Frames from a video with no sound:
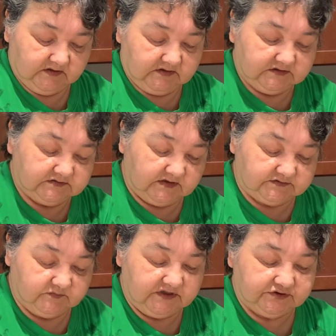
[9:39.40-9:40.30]
Just have to
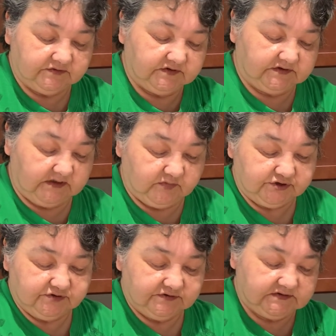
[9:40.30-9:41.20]
make sure the
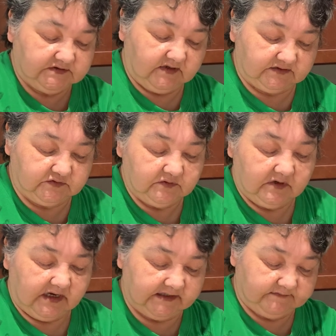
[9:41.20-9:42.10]
temperature is not too
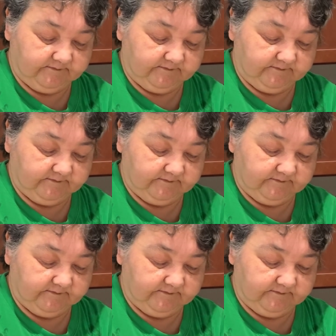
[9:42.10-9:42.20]
hot.